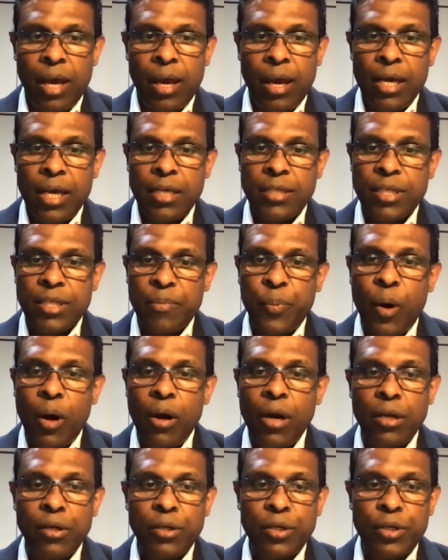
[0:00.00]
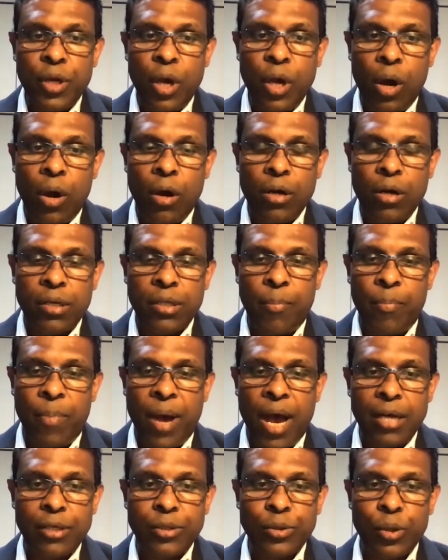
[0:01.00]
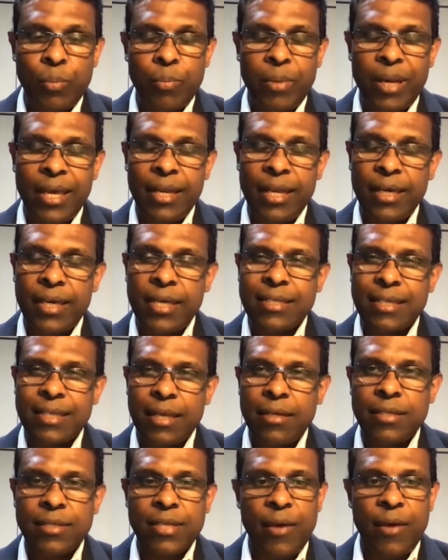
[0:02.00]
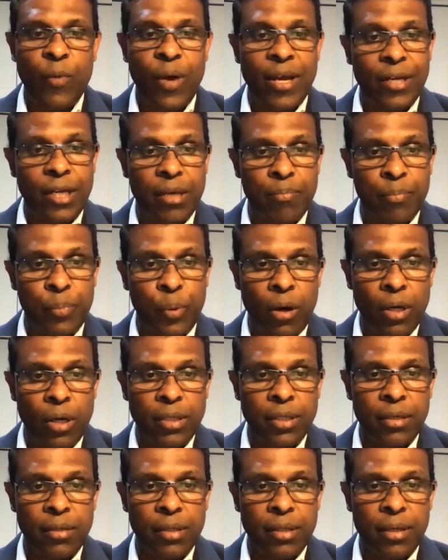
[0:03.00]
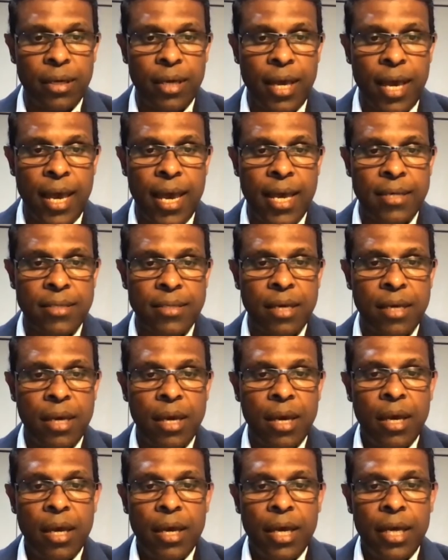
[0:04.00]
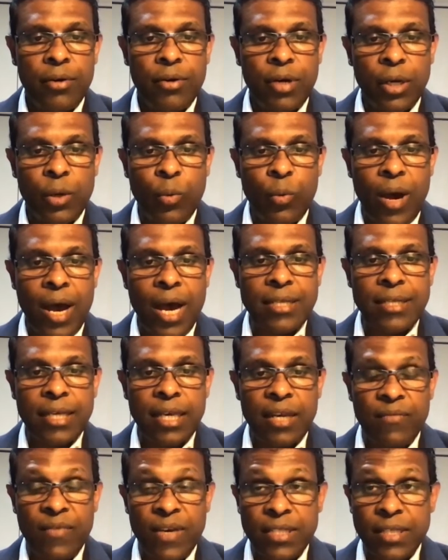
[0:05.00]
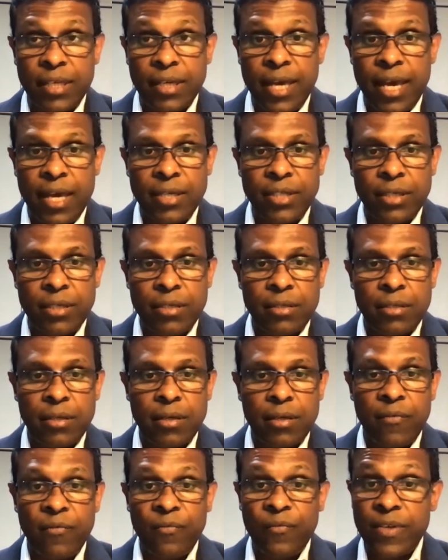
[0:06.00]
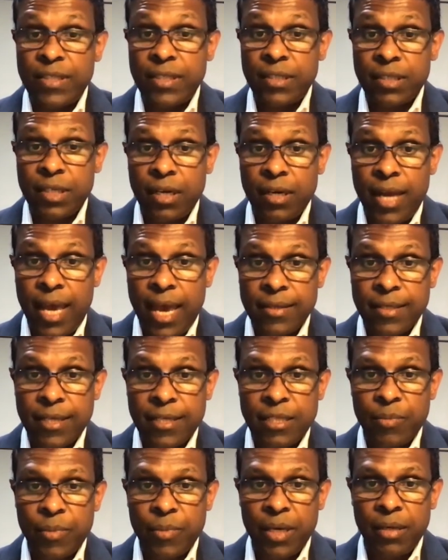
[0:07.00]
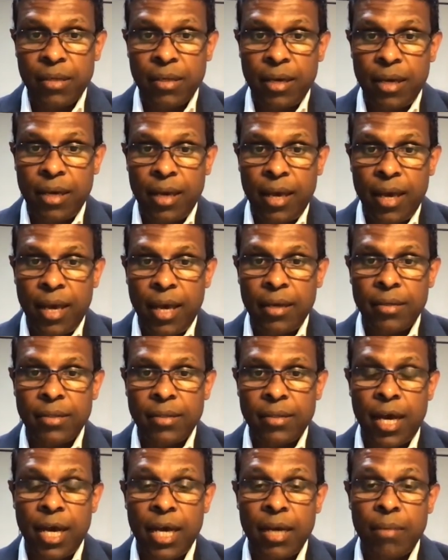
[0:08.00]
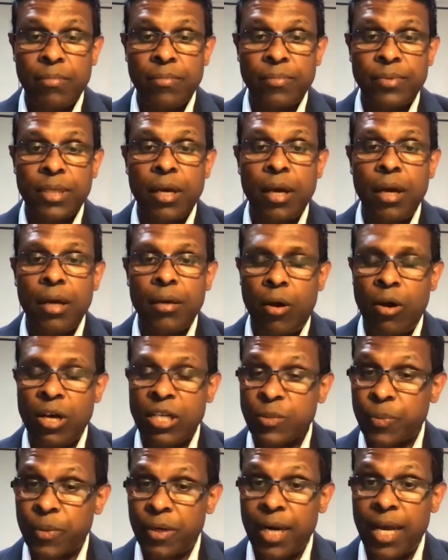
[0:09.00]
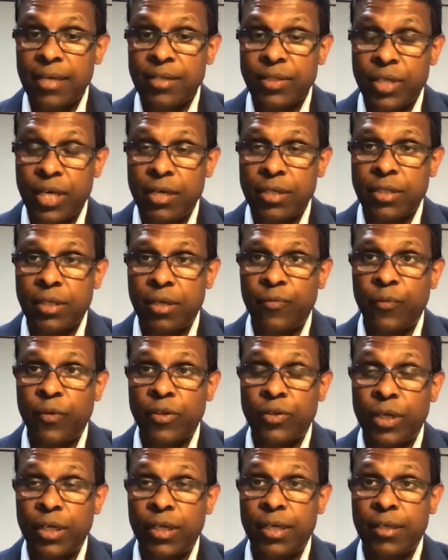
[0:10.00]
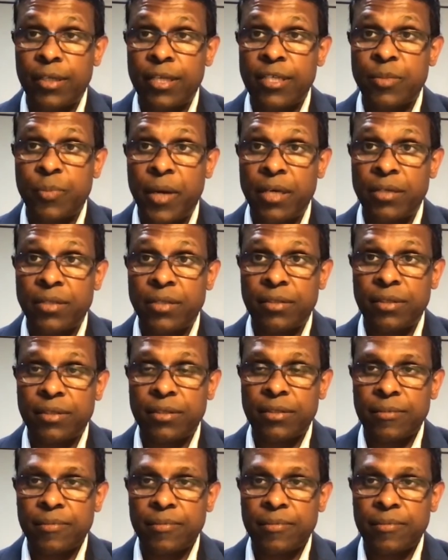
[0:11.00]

It's important to note the BARC2 bleeding is still somewhat important as it requires investigations, physician assessment, and time hospitalization for treating these patients.